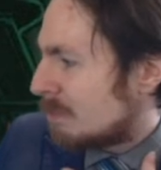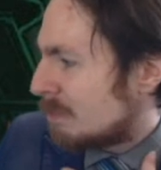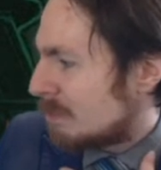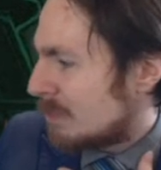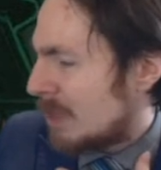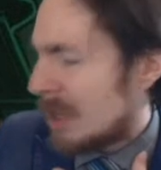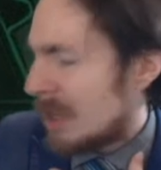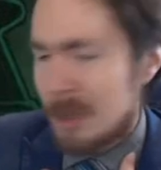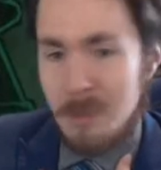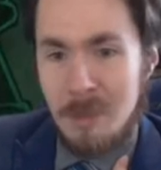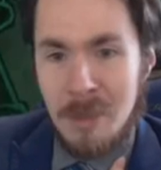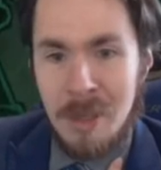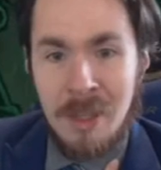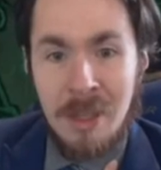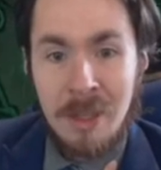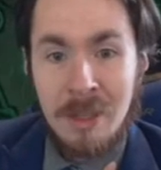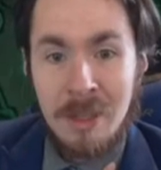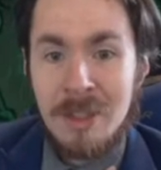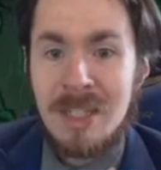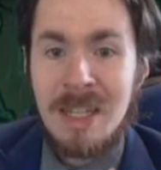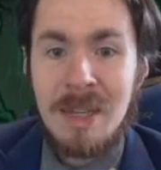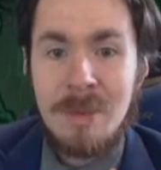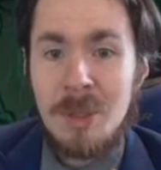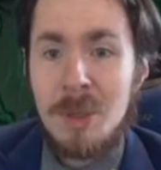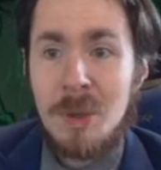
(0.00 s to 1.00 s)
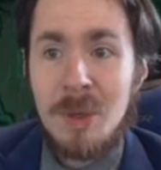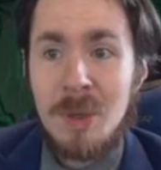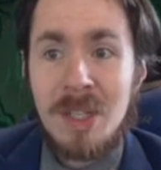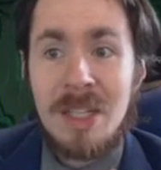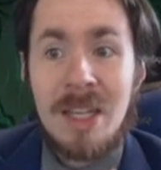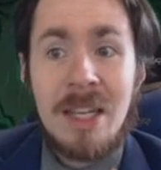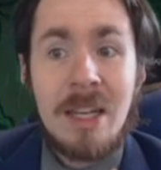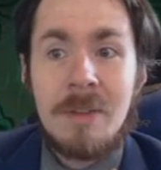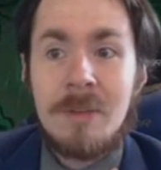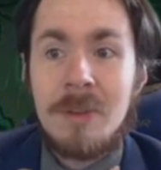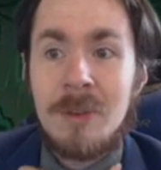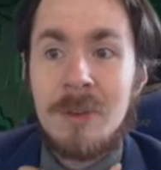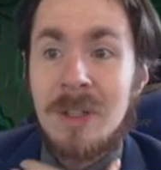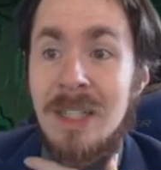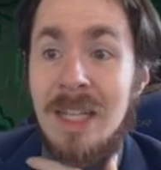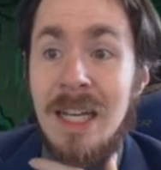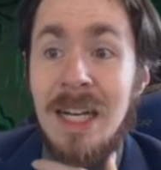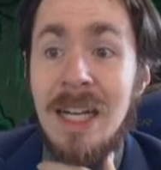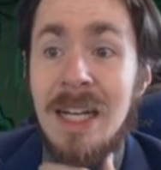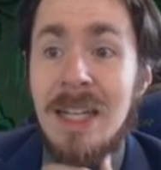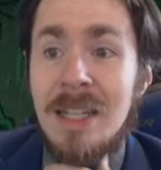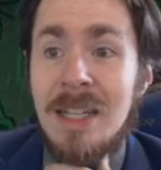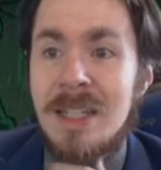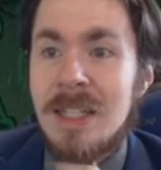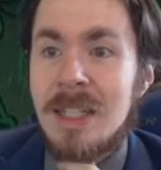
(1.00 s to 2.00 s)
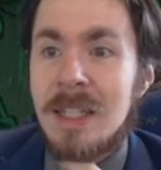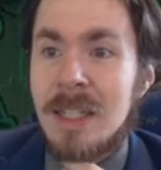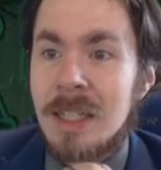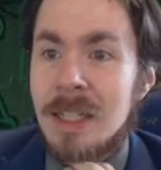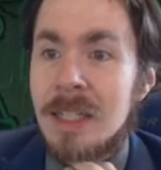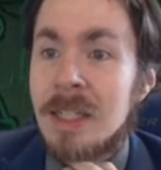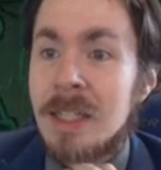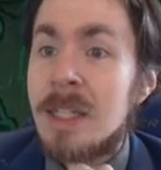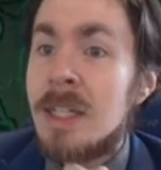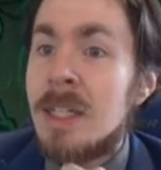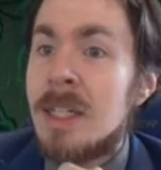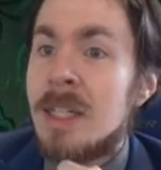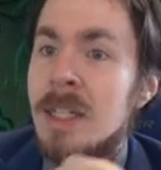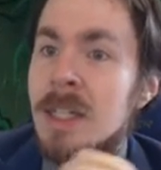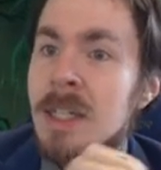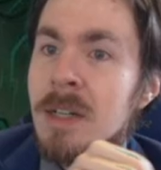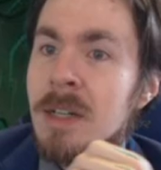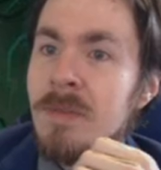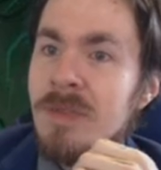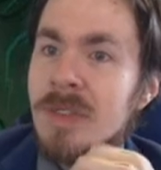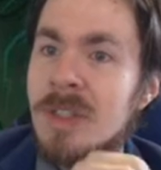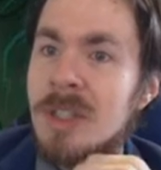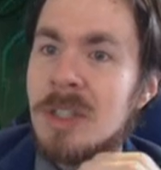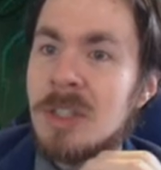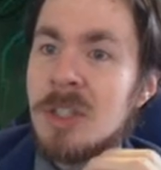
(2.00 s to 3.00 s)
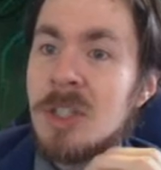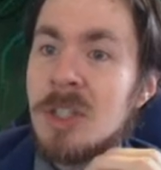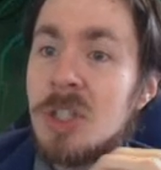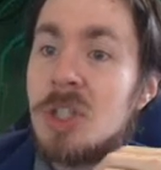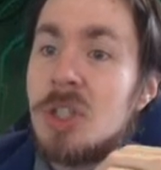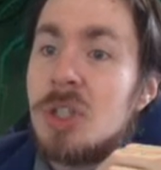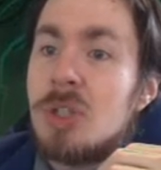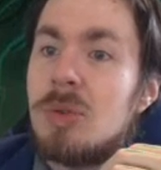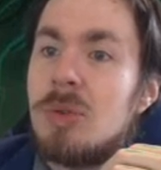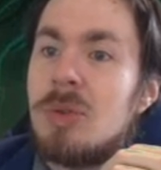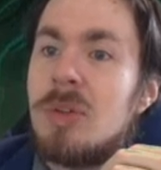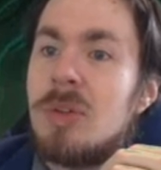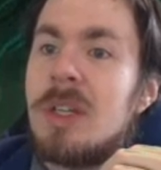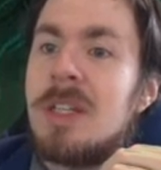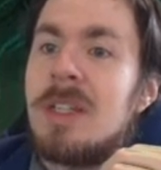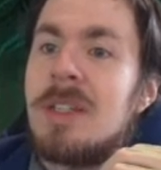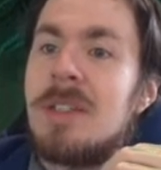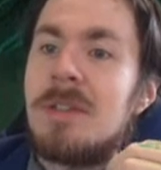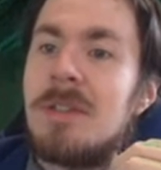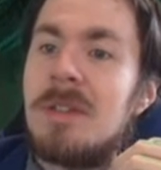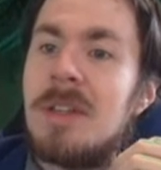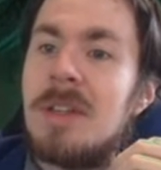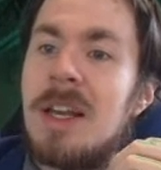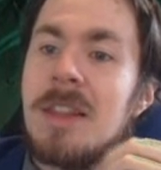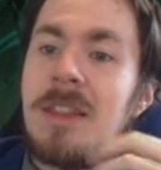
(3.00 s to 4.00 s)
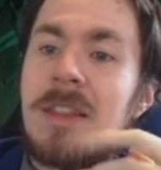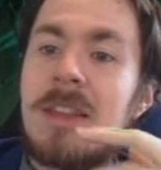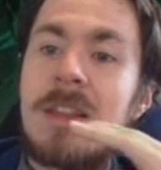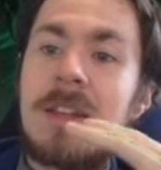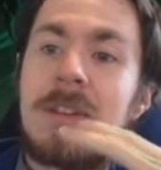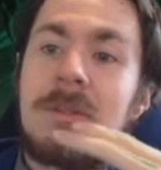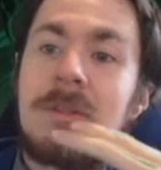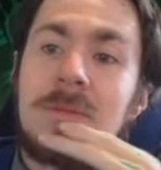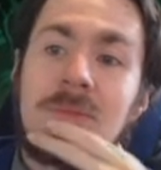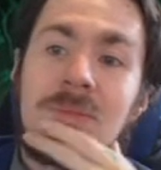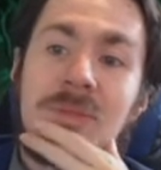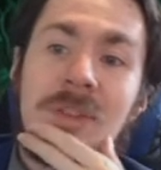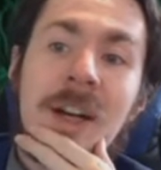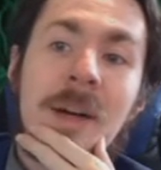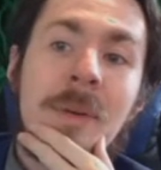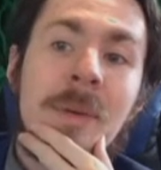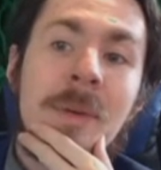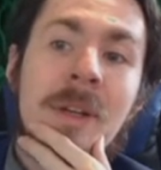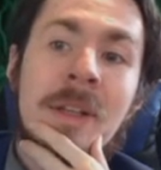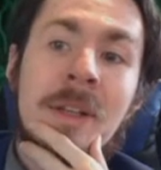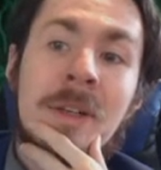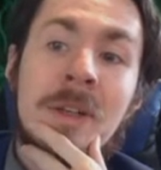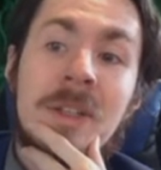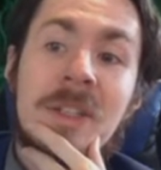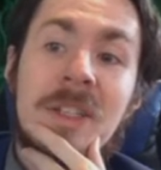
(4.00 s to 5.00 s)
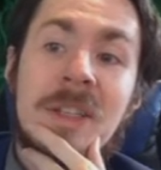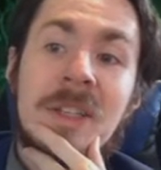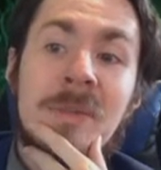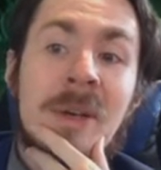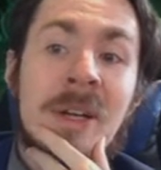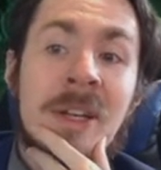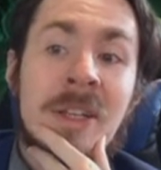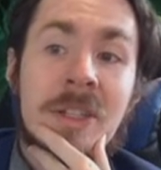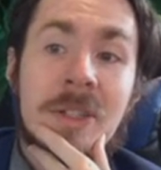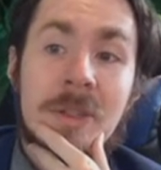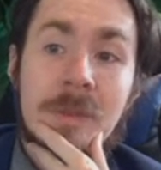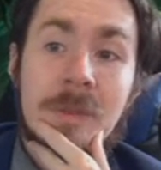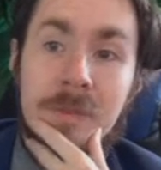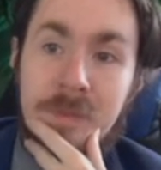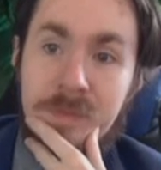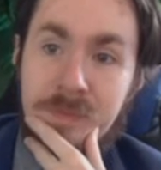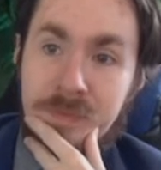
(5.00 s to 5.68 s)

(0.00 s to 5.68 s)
Pardon me there. See, I'm so excited for Godzilla. Destroya, I think, probably looks the best.